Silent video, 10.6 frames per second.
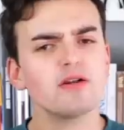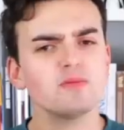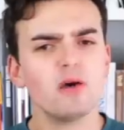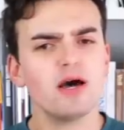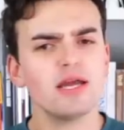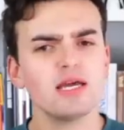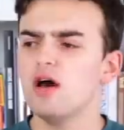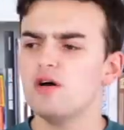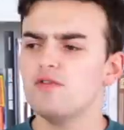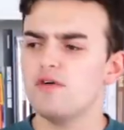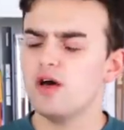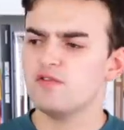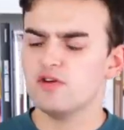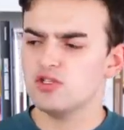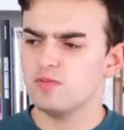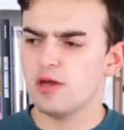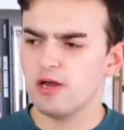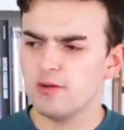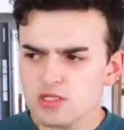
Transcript: on his body of the Virgin Mary.